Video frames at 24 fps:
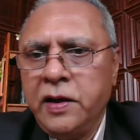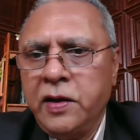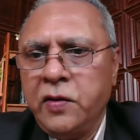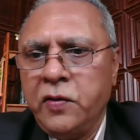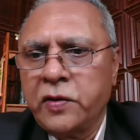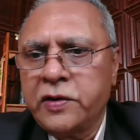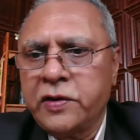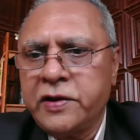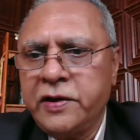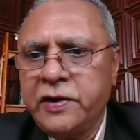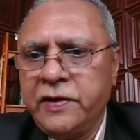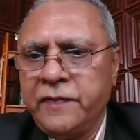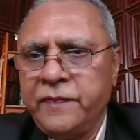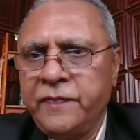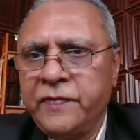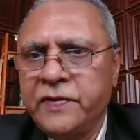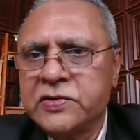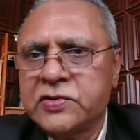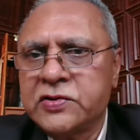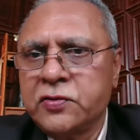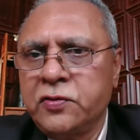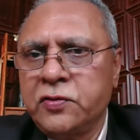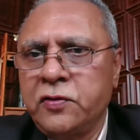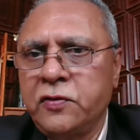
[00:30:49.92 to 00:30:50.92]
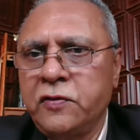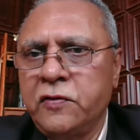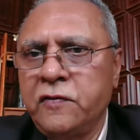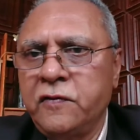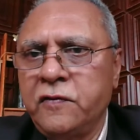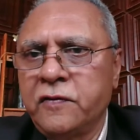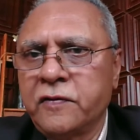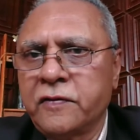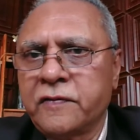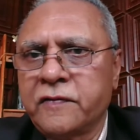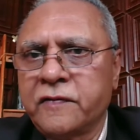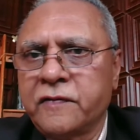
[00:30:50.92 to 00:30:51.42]
Okay,
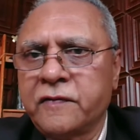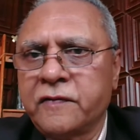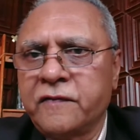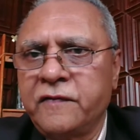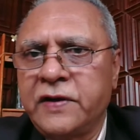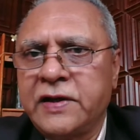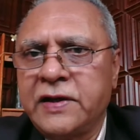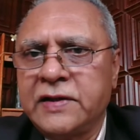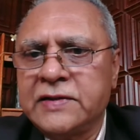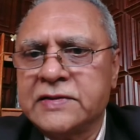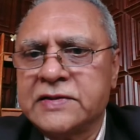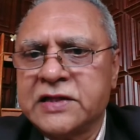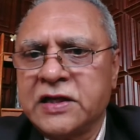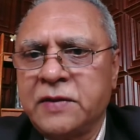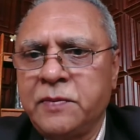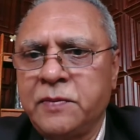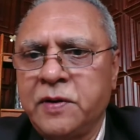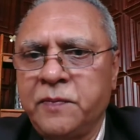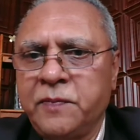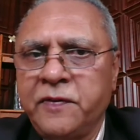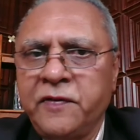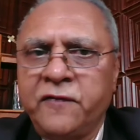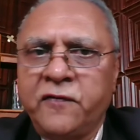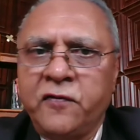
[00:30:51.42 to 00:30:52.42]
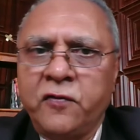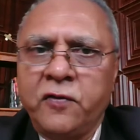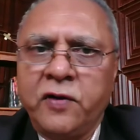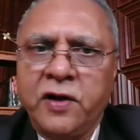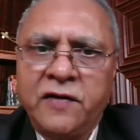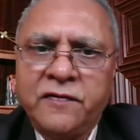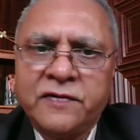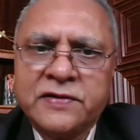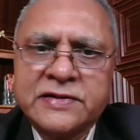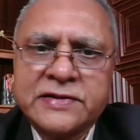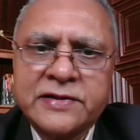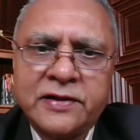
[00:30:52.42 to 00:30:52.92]
so we can sum up. If you
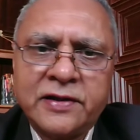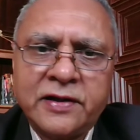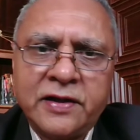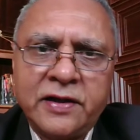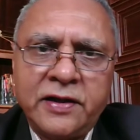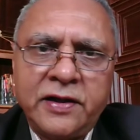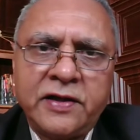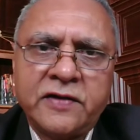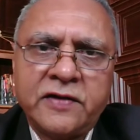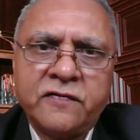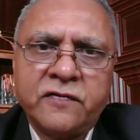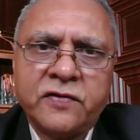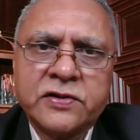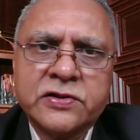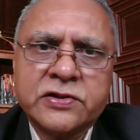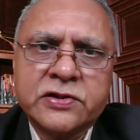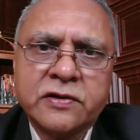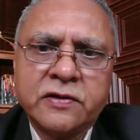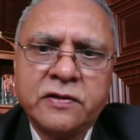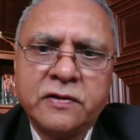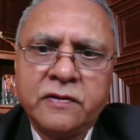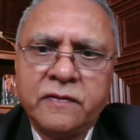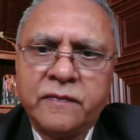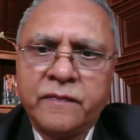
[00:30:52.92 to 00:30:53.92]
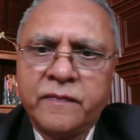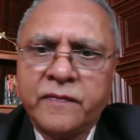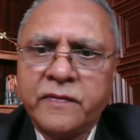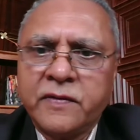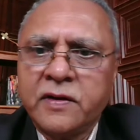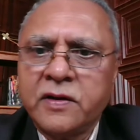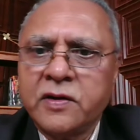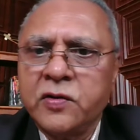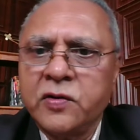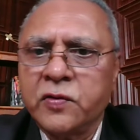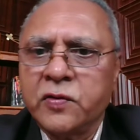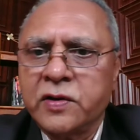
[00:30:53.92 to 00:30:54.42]
have still any question,
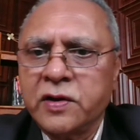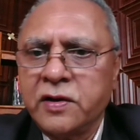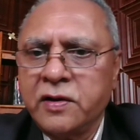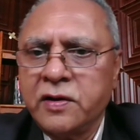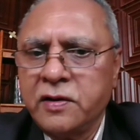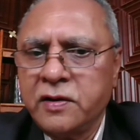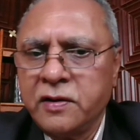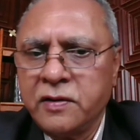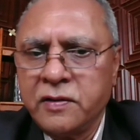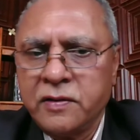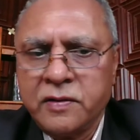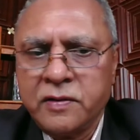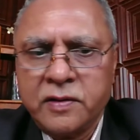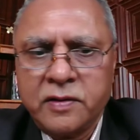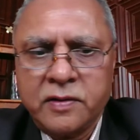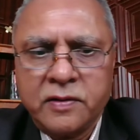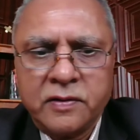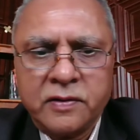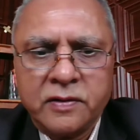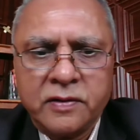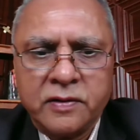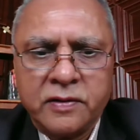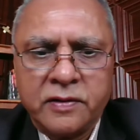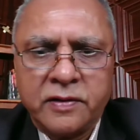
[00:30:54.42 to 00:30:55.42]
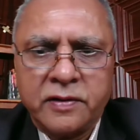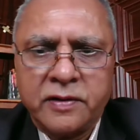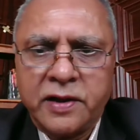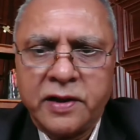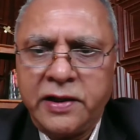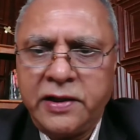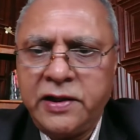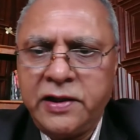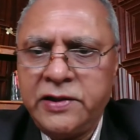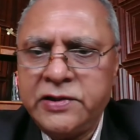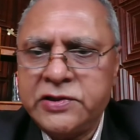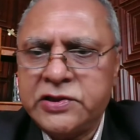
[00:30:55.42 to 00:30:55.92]
you can
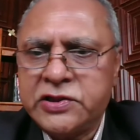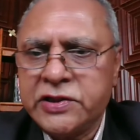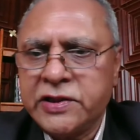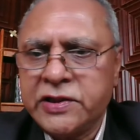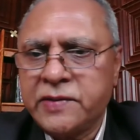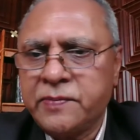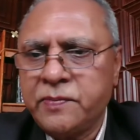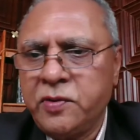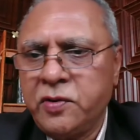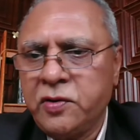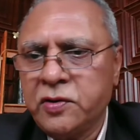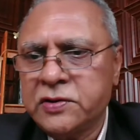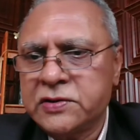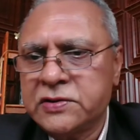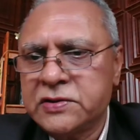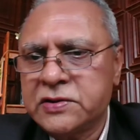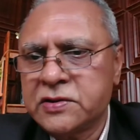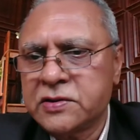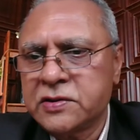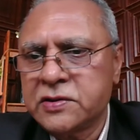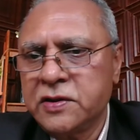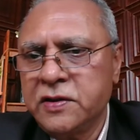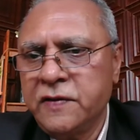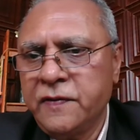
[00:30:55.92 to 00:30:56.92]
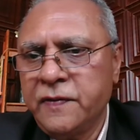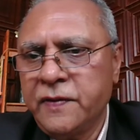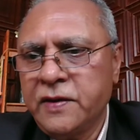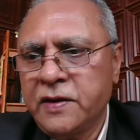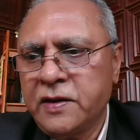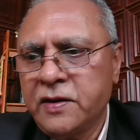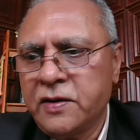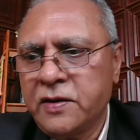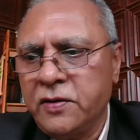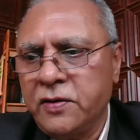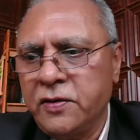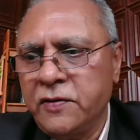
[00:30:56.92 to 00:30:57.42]
write in chat box,
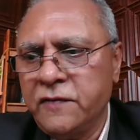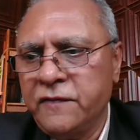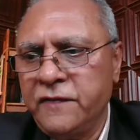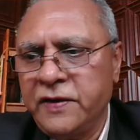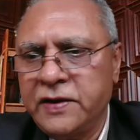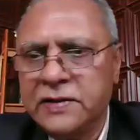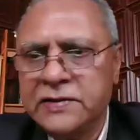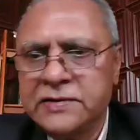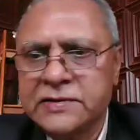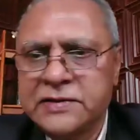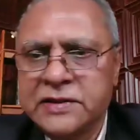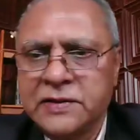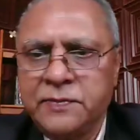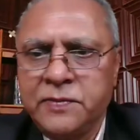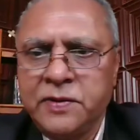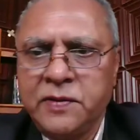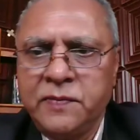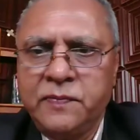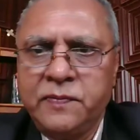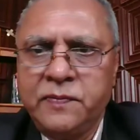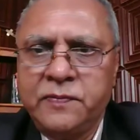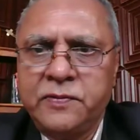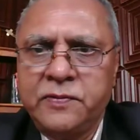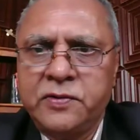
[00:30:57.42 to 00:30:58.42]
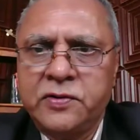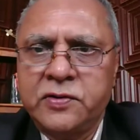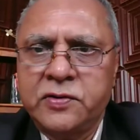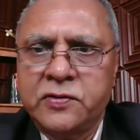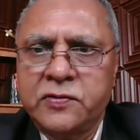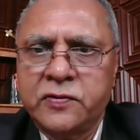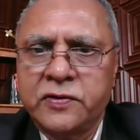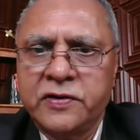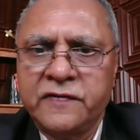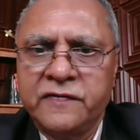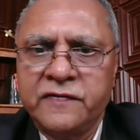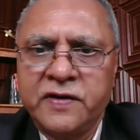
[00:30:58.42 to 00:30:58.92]
or we can sum up
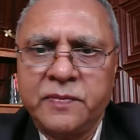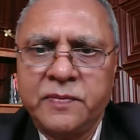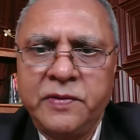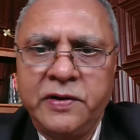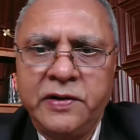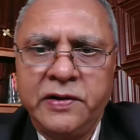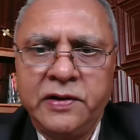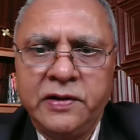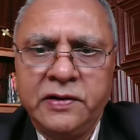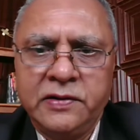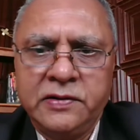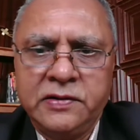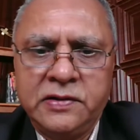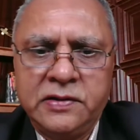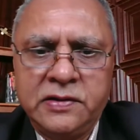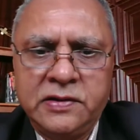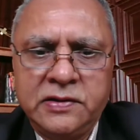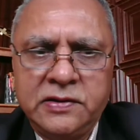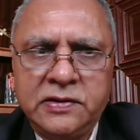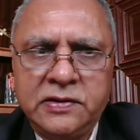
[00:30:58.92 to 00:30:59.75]
today webinar.